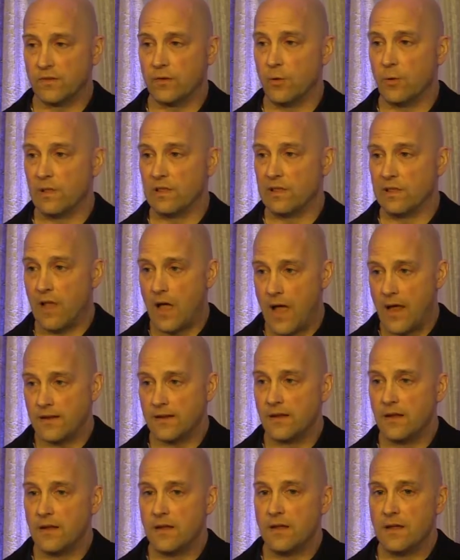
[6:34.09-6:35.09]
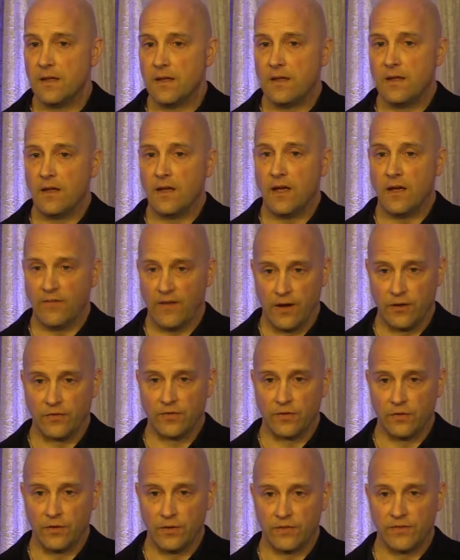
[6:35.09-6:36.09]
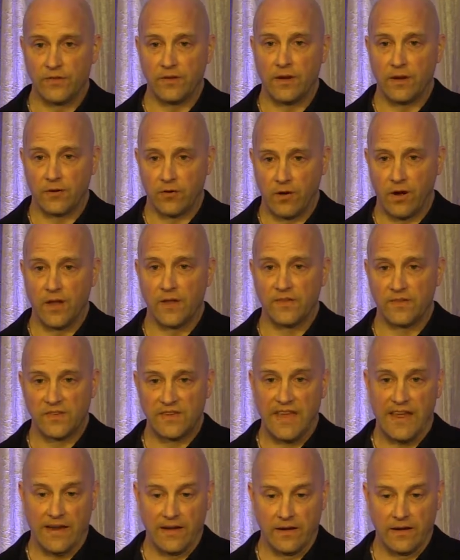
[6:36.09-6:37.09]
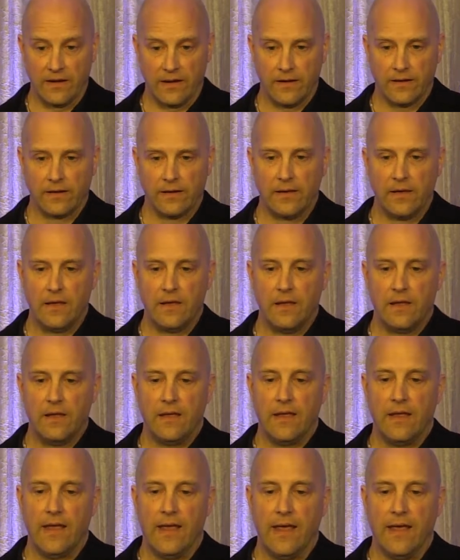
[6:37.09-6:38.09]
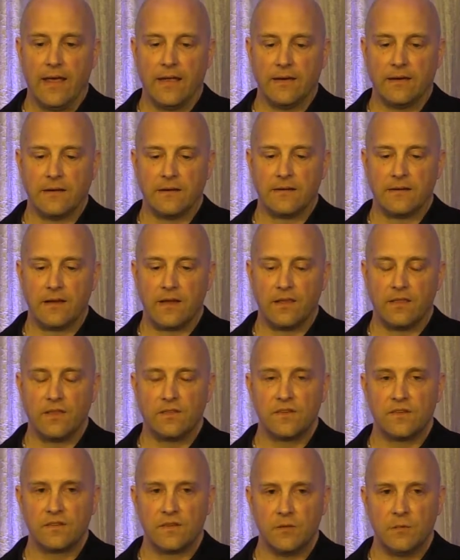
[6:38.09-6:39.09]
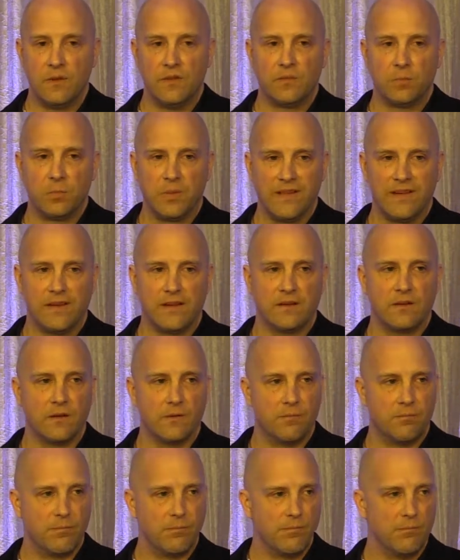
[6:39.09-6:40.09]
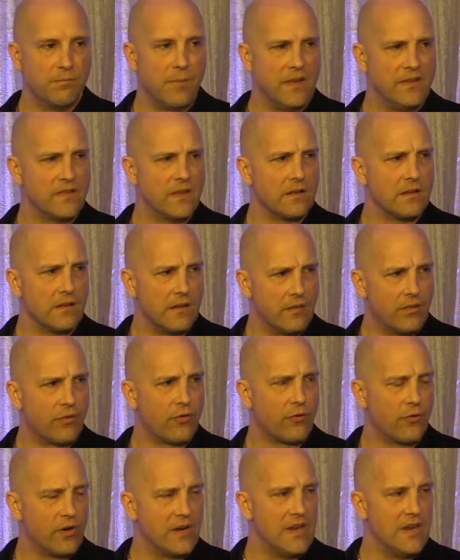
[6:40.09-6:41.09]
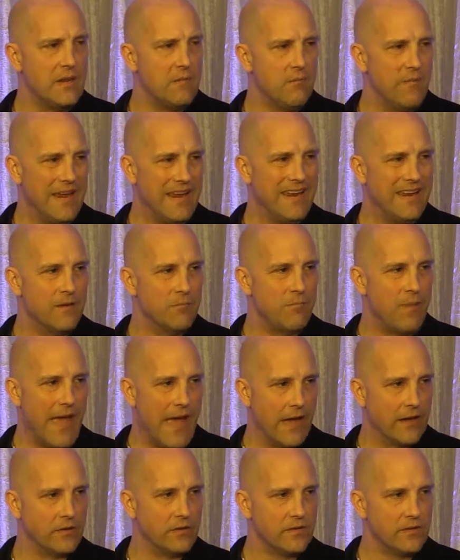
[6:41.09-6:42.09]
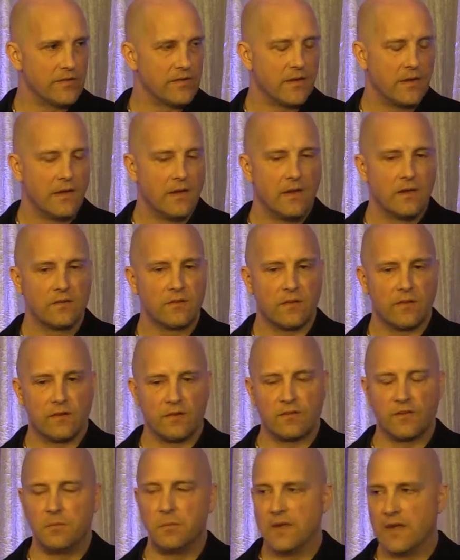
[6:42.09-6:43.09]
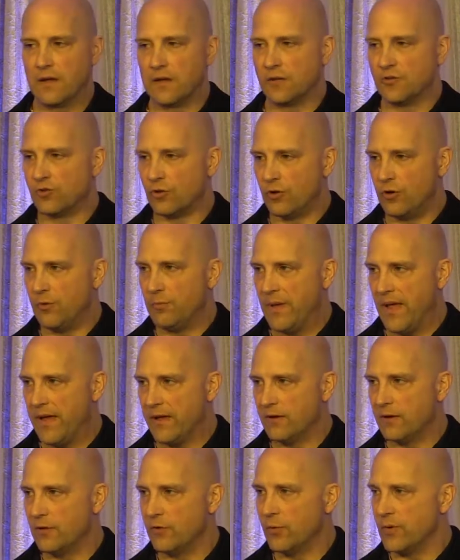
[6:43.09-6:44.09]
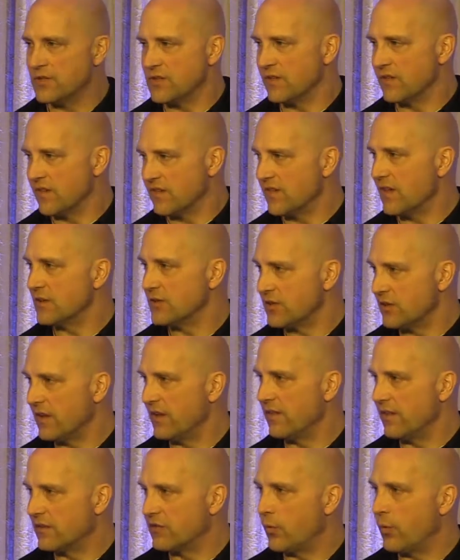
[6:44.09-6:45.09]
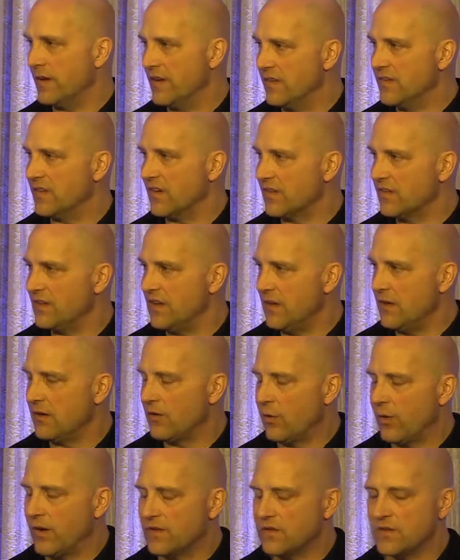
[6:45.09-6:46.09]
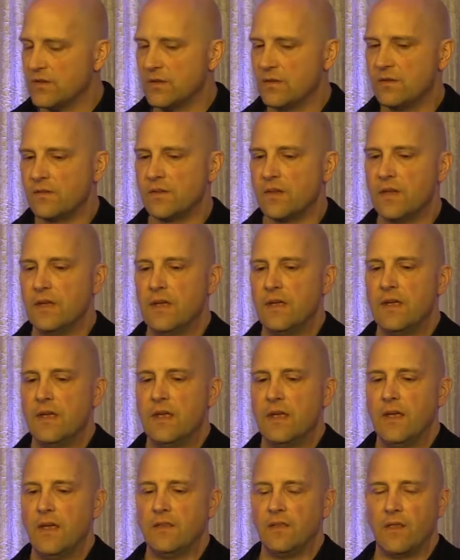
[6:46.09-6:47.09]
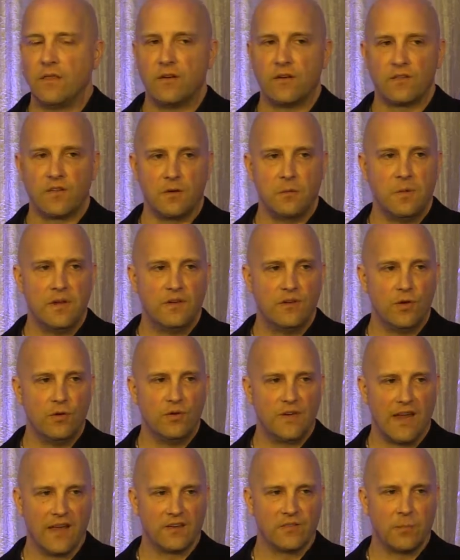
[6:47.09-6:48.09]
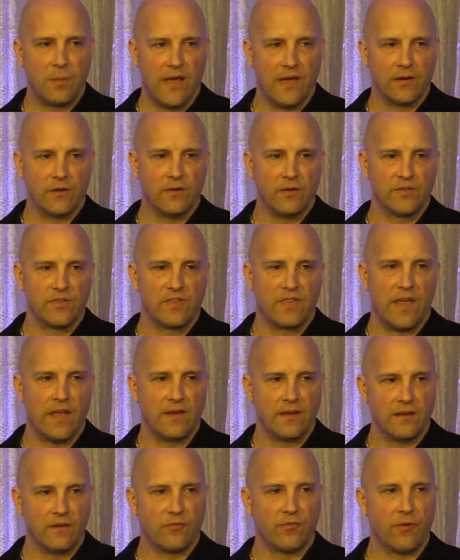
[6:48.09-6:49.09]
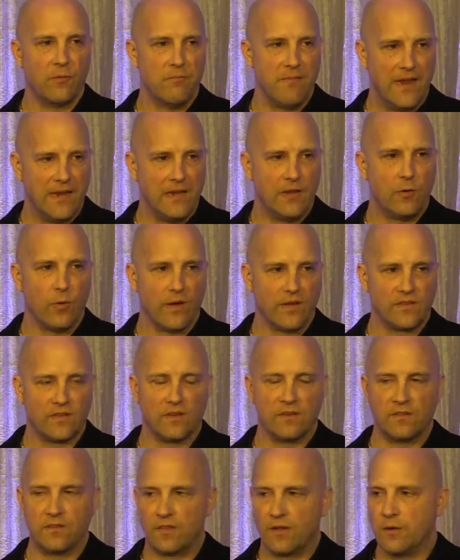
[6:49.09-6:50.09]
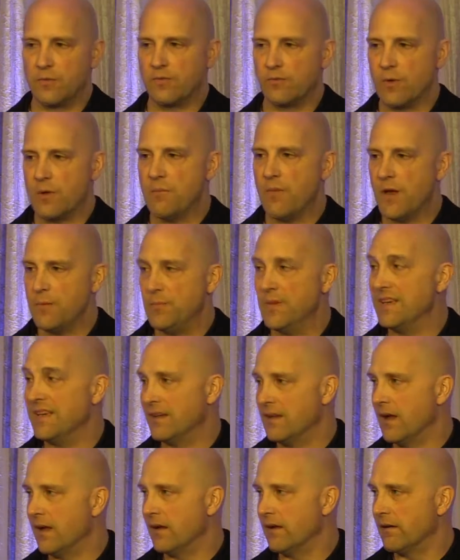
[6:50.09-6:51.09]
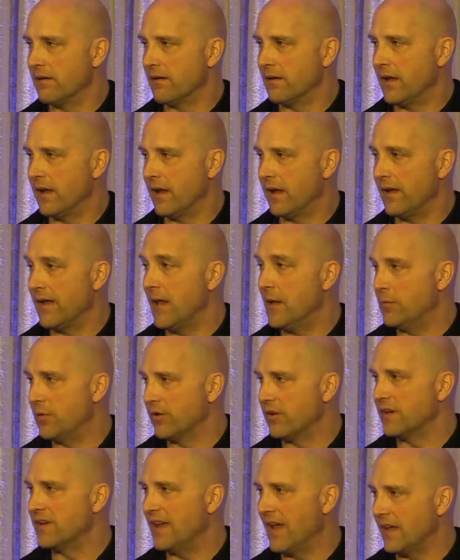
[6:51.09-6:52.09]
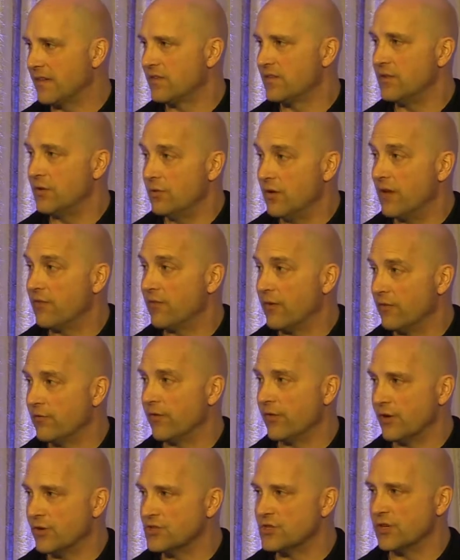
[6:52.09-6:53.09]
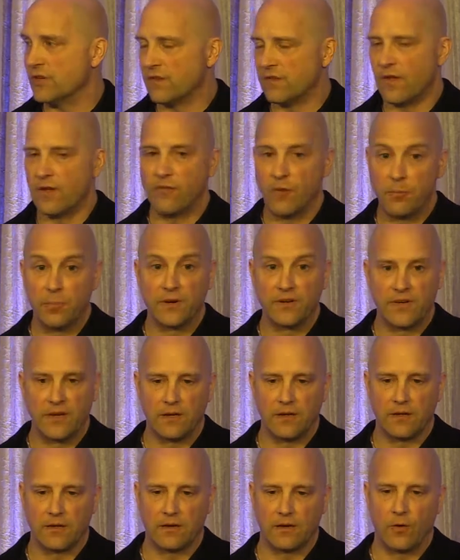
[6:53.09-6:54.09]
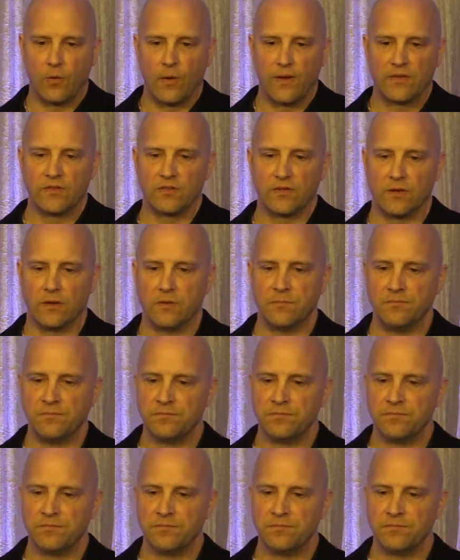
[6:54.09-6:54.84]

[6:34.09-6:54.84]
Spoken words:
So a lot of households across Canada. And this is going to be split into basically 3 main panels. So there's going to be a control panel, which is essentially the 2016 questions. And then there's going to be 2 test panels that for many questions, we might be able to test 2 different versions of a particular question.